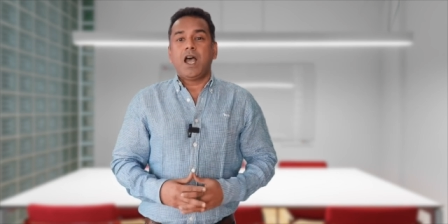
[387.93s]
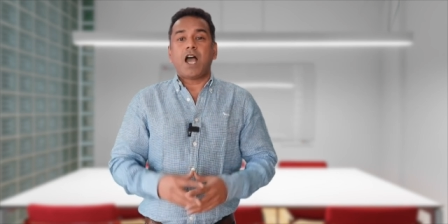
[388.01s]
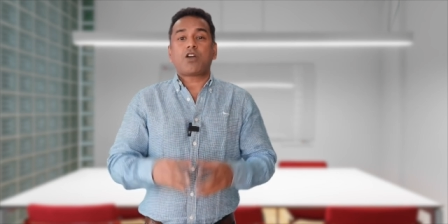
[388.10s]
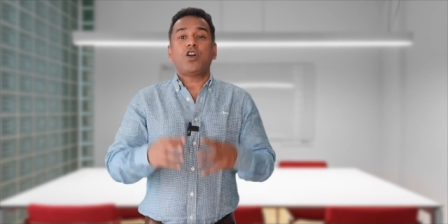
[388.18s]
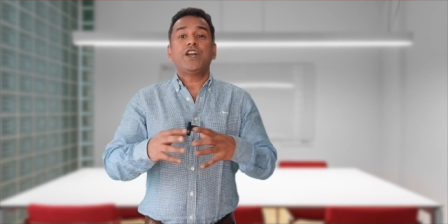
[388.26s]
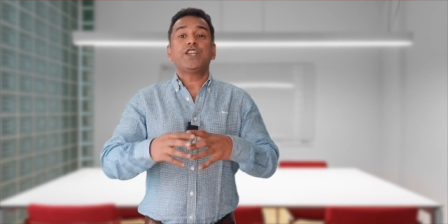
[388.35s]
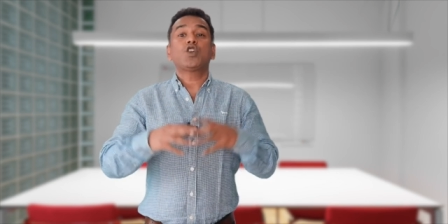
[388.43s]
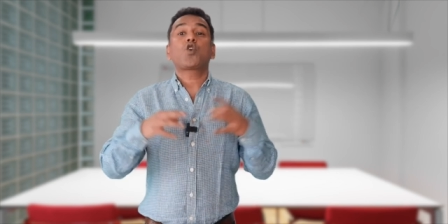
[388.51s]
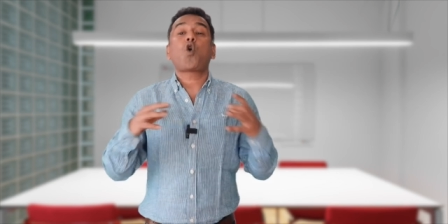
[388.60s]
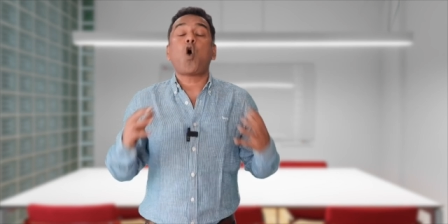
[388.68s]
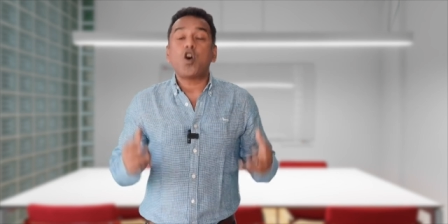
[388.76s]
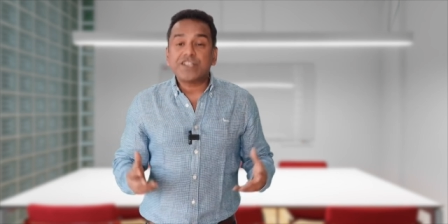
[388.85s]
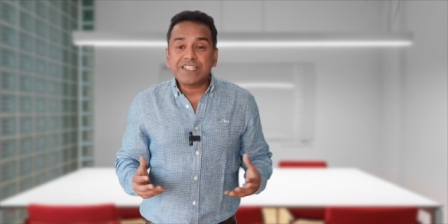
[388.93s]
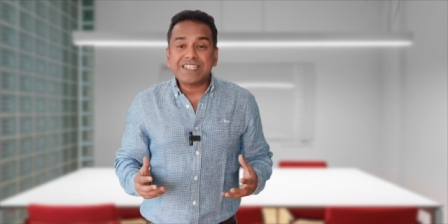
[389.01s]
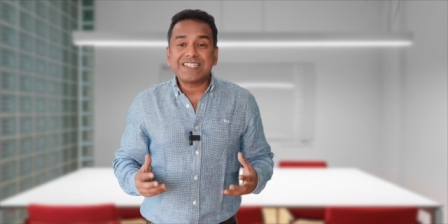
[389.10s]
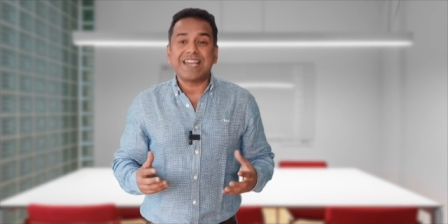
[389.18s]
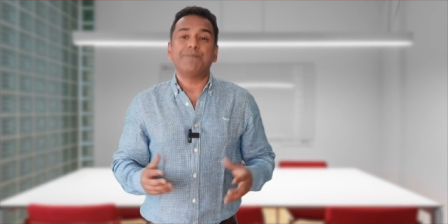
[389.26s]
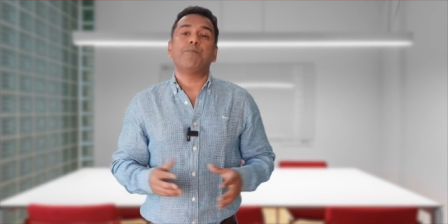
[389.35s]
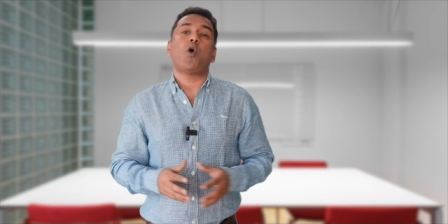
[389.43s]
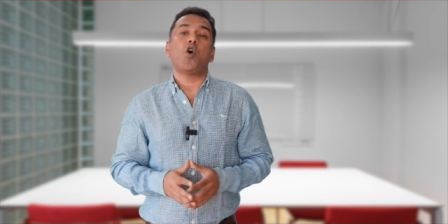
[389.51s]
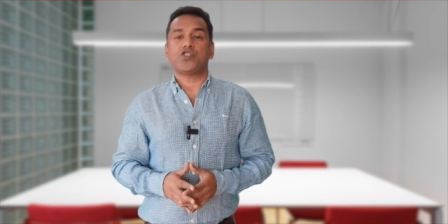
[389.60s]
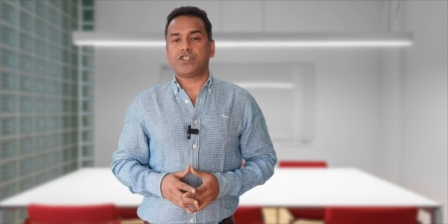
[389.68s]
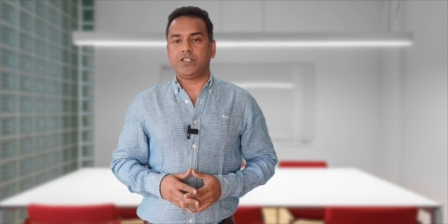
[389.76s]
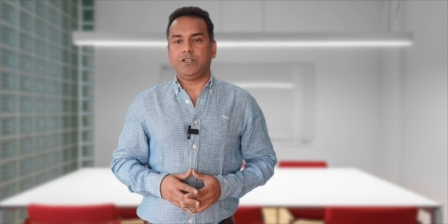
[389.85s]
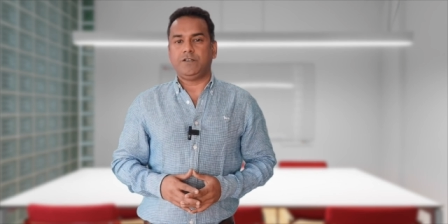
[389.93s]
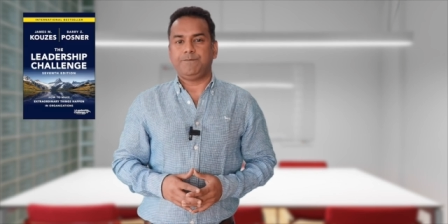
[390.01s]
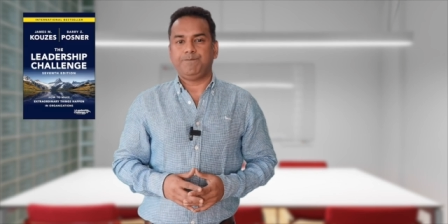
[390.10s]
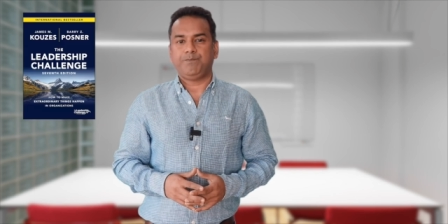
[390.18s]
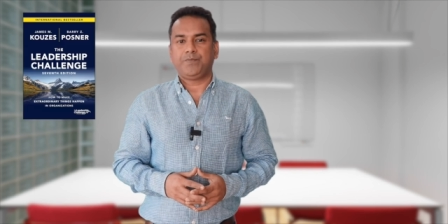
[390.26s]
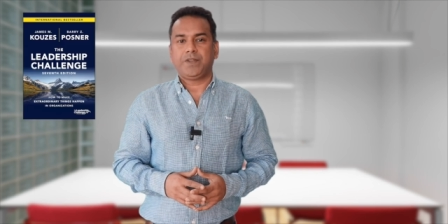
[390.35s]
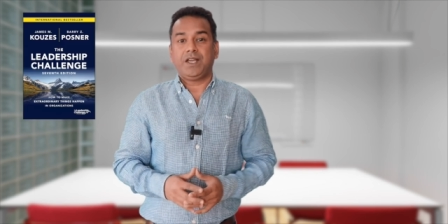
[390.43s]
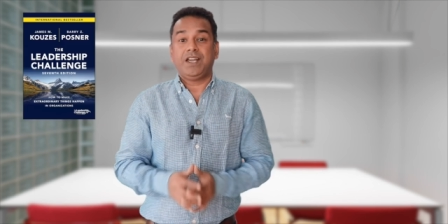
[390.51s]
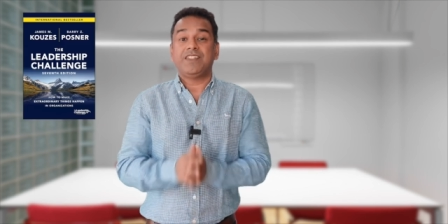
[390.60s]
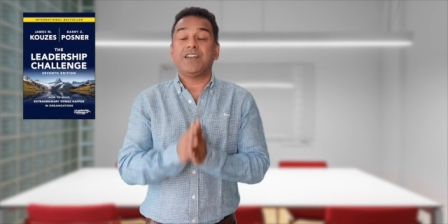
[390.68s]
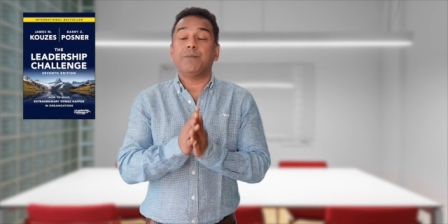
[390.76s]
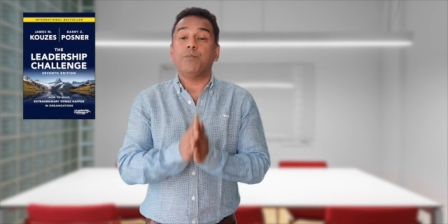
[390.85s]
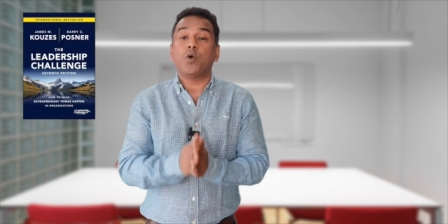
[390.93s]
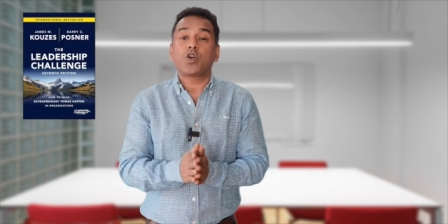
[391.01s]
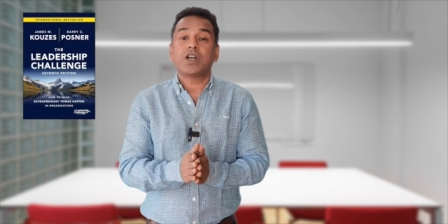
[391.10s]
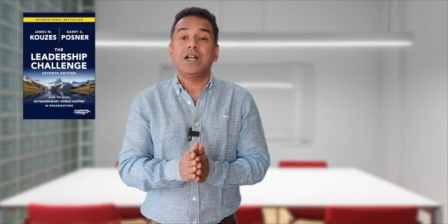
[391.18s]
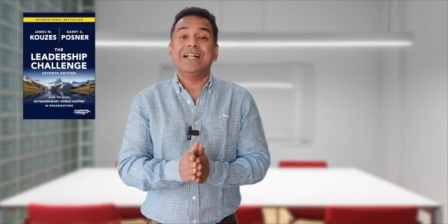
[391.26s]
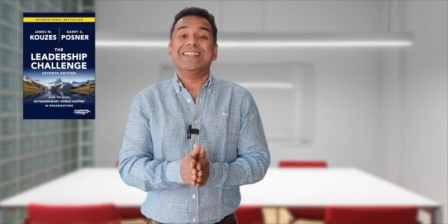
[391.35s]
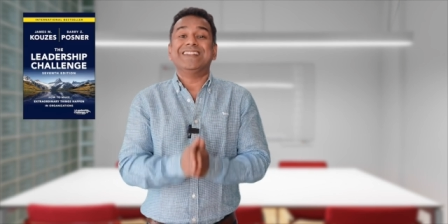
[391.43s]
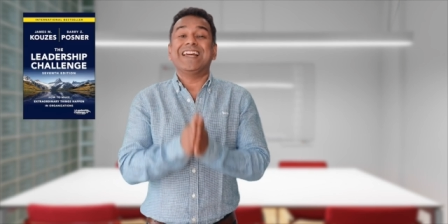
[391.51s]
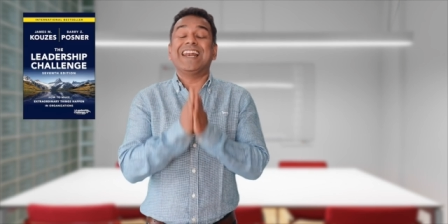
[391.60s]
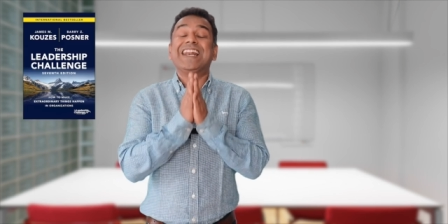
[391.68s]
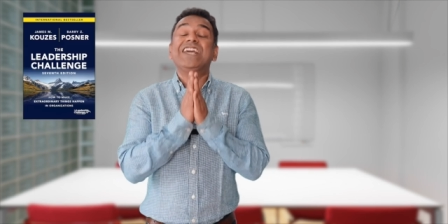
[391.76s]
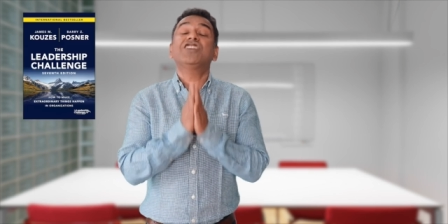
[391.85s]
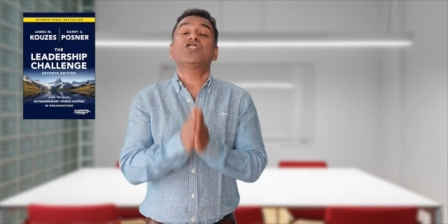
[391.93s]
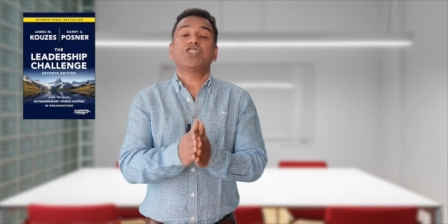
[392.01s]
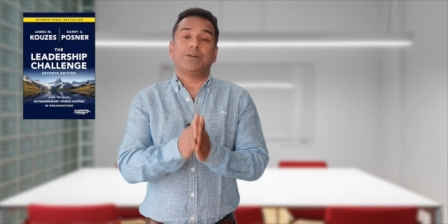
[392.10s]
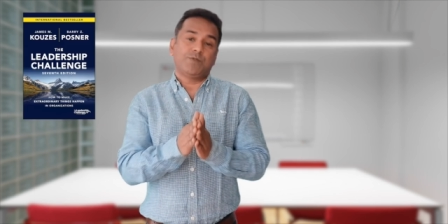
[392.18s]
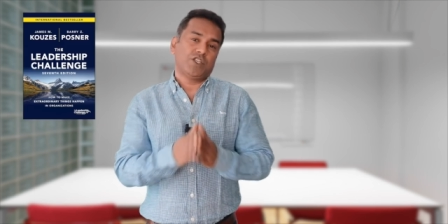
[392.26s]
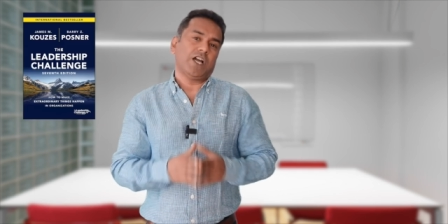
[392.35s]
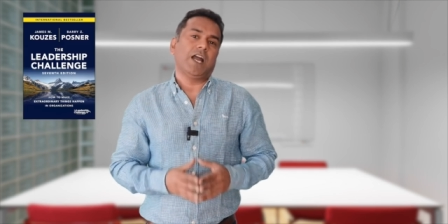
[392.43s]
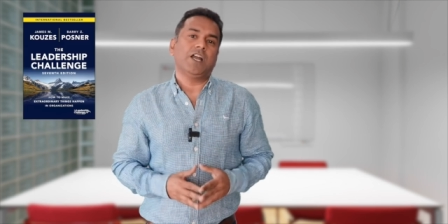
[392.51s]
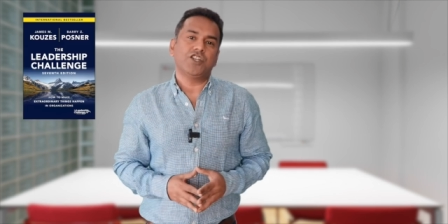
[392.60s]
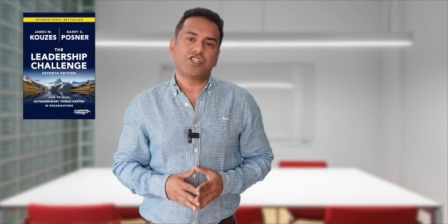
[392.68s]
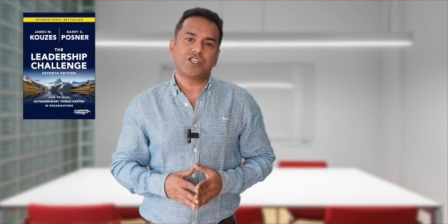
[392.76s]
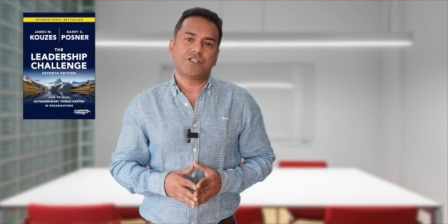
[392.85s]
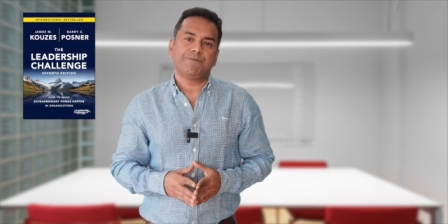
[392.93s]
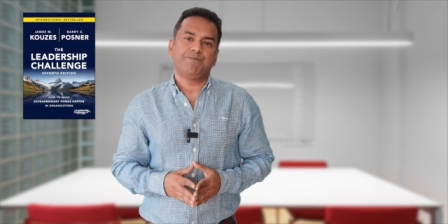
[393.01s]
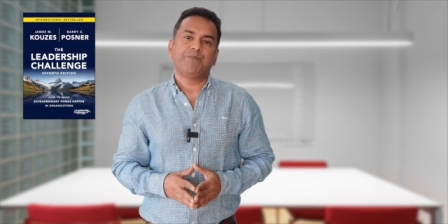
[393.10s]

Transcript: According to Kouzes and Posner, in their book, The Leadership Challenge,